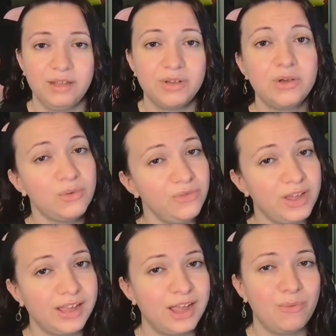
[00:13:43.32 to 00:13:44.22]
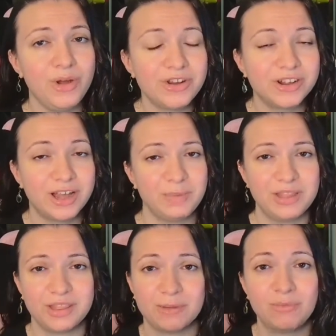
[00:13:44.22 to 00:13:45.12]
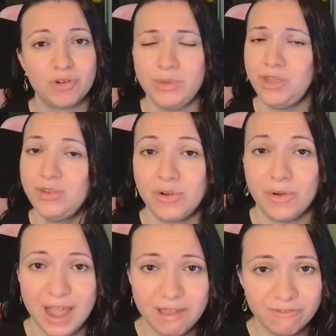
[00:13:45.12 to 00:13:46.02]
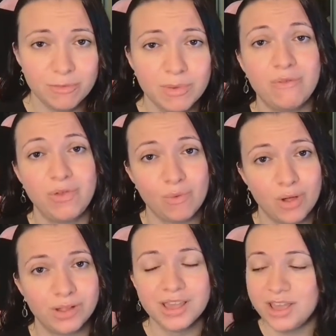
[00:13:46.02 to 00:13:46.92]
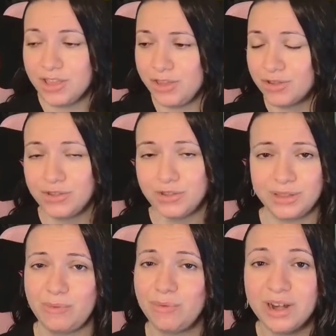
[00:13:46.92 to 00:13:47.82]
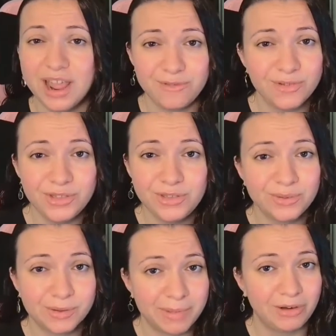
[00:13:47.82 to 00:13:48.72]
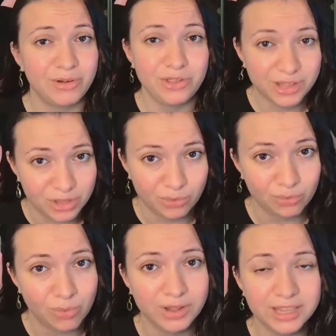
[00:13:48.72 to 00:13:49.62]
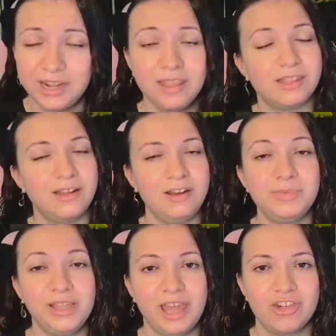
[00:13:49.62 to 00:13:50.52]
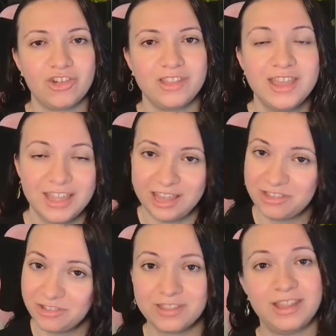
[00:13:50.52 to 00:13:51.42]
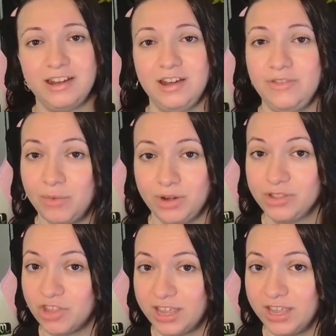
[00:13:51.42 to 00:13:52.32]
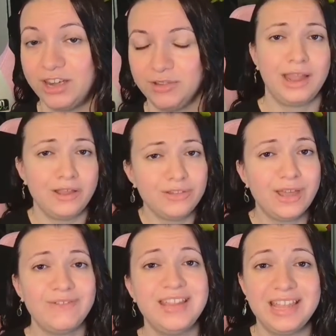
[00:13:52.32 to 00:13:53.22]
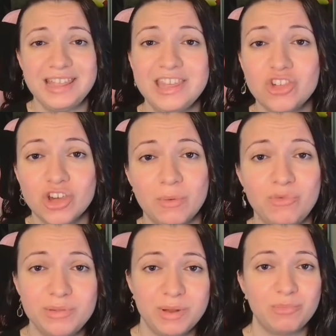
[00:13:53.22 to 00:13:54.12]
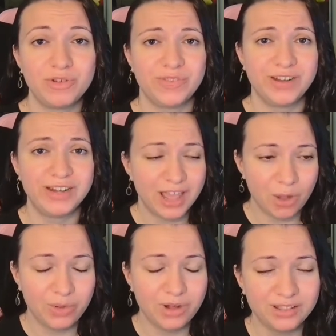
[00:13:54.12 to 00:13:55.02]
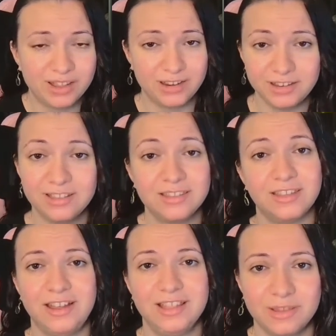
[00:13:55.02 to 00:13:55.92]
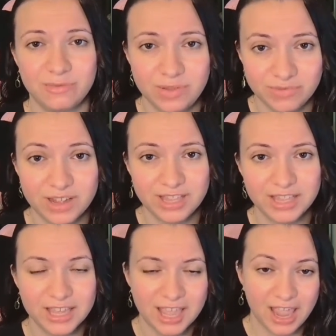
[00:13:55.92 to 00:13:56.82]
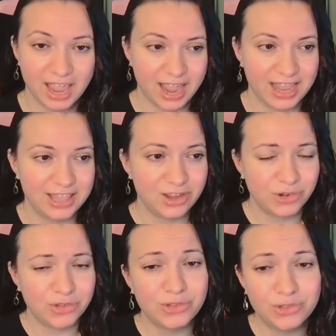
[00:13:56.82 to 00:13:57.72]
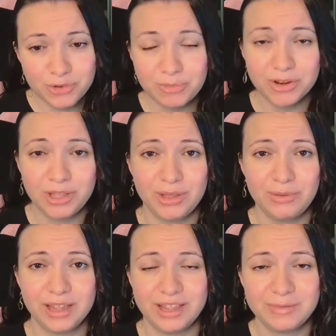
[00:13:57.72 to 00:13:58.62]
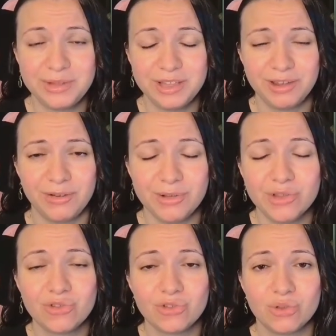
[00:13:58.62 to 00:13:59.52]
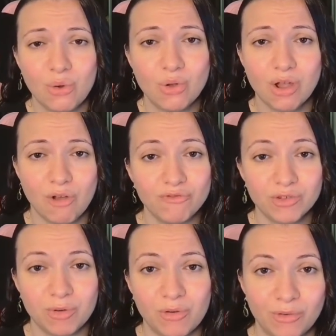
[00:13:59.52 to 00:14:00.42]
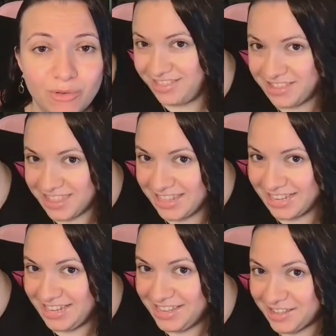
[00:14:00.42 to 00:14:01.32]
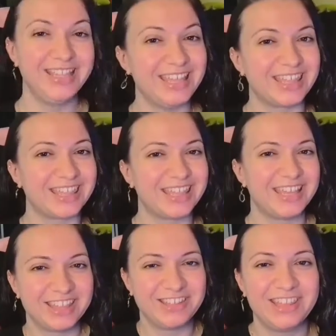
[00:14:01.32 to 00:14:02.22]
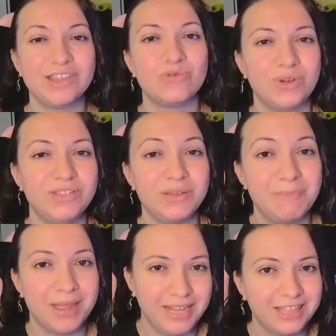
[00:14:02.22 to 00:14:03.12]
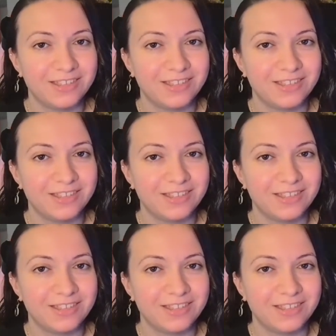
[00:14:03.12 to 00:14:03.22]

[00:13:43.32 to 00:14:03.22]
I have a Ko-fi account where you could come and support me. You don't have to, but if you want, you could donate whatever amount that you want. It is not an obligation. It's just there if you want to check it out. I also have an Etsy shop with my boyfriend with a ton of designs that we've done, and they're super cute, and the material is so comfortable, just like this. So this is one of the many